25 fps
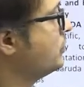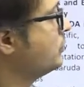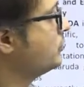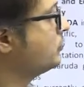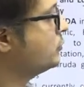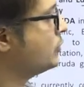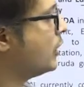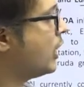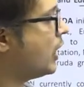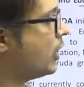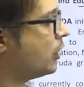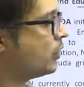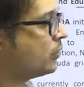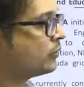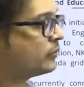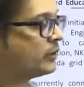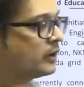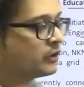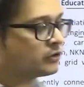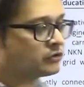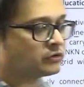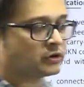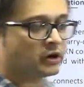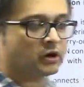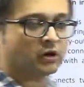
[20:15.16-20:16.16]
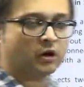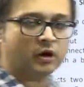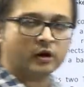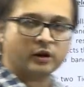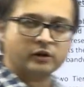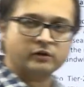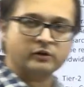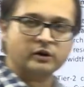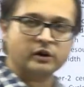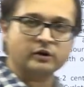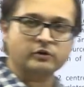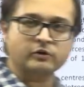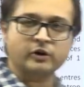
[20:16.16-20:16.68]
How national knowledge
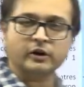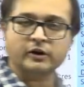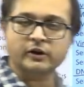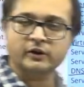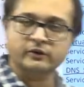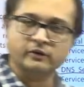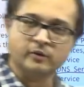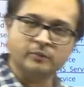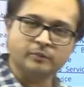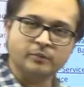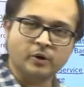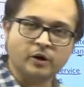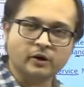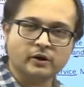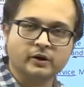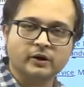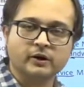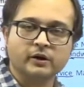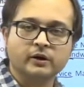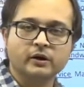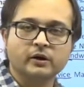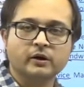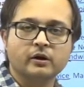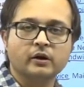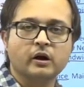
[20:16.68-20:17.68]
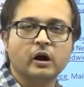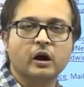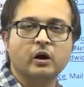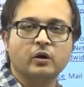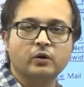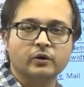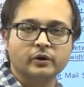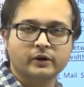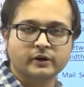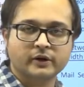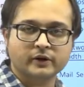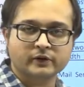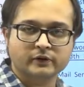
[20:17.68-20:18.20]
network is important, how it
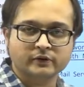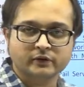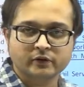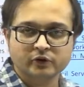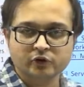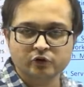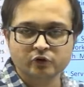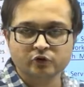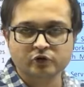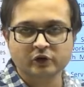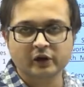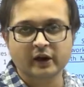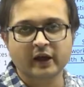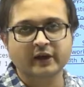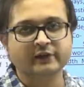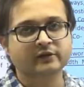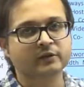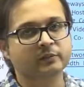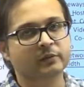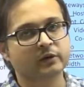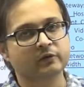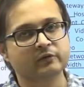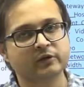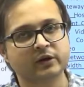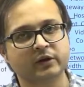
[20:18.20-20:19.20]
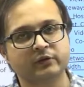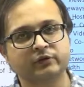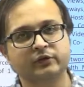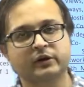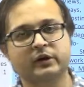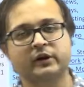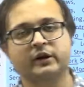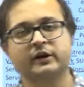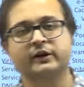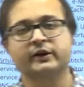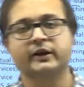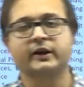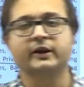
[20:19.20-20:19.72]
is utilizable, we have seen it
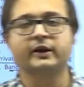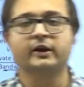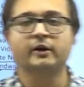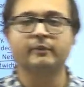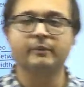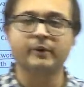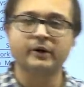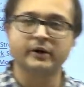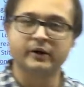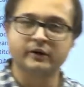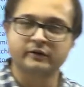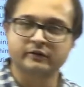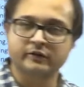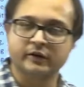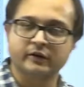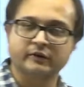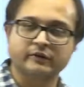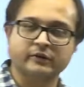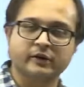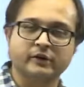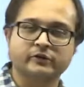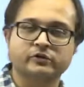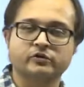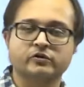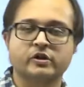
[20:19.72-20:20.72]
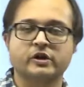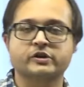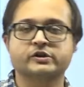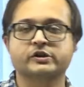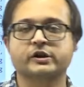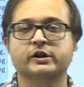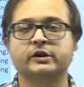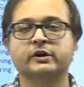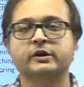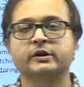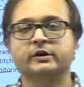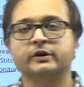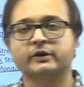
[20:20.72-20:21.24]
can help in distance education,
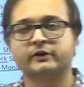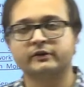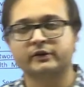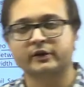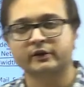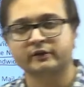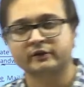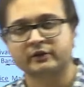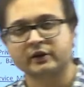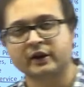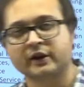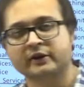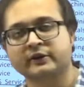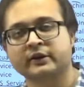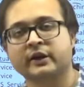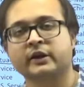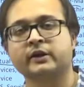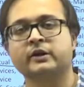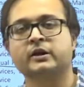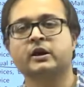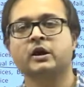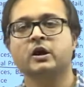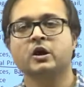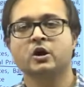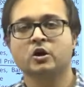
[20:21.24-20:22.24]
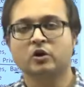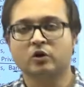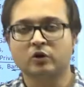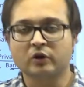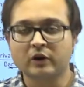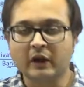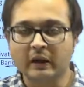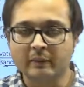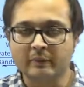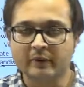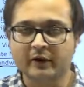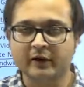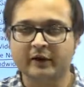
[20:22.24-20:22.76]
distance learning,
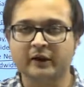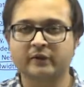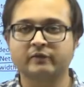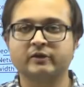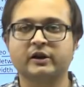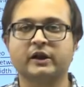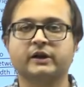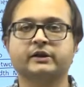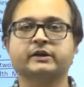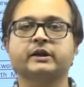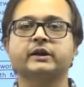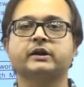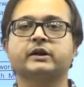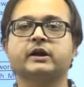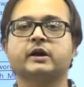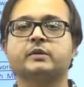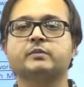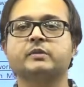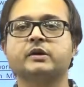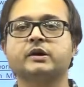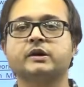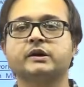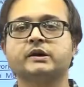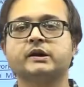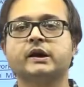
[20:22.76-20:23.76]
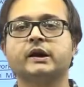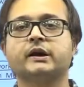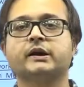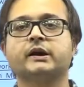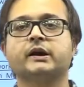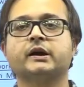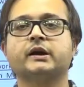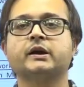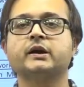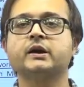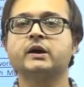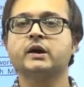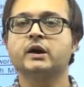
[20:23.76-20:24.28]
collaborative learning can be created,
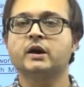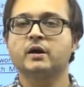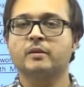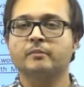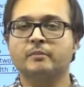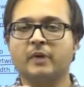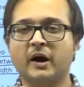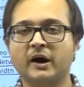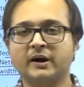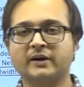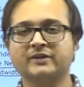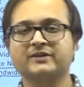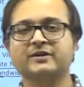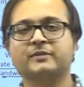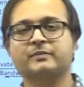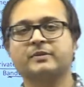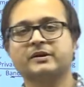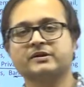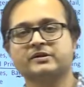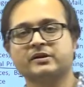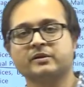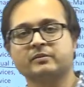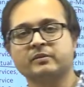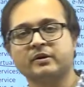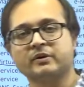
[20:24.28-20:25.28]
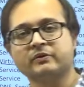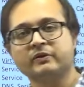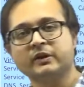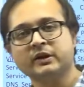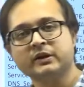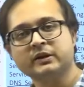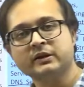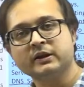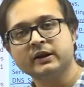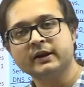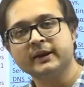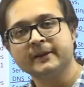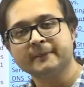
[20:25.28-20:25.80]
participation between
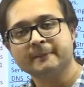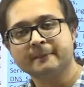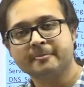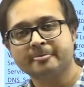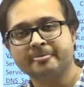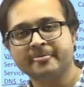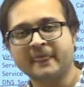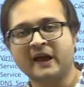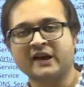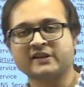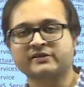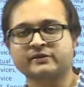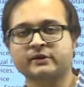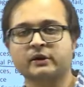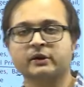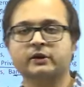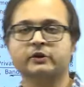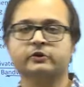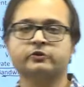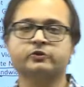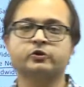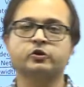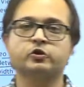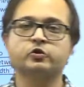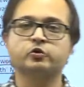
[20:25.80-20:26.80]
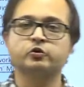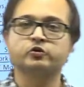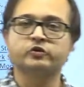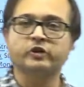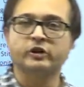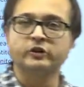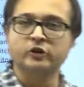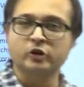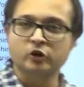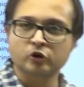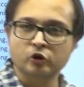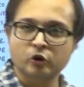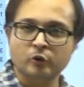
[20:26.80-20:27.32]
the national institutes and the
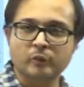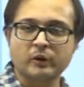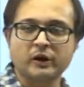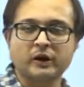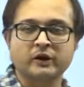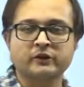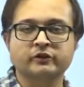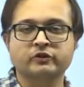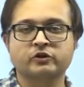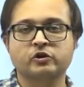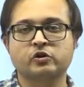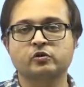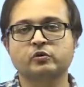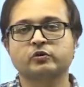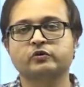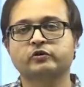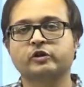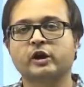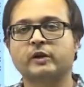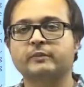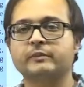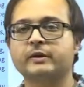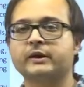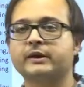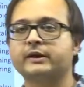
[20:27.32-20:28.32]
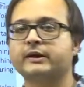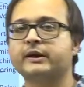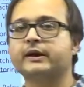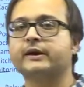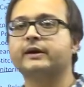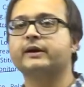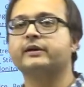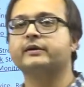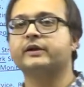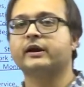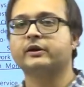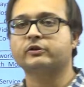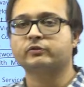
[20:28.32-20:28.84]
global institutes can be created.
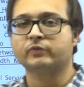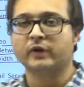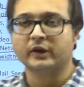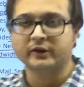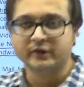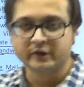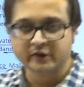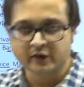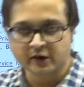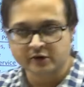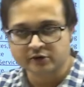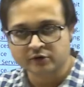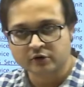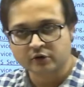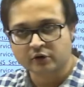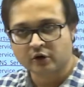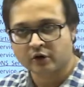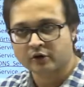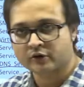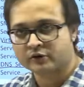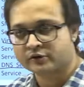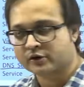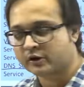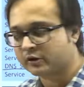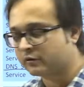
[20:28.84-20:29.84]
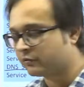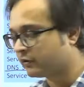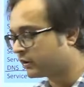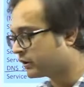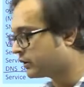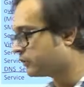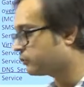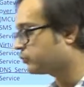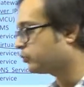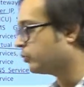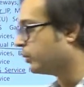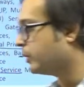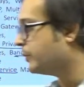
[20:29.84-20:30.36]
That's why the national knowledge network is so
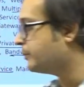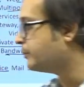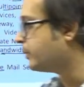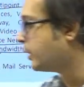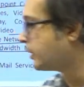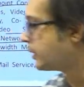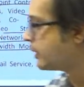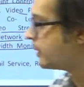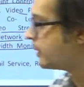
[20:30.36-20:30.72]
important.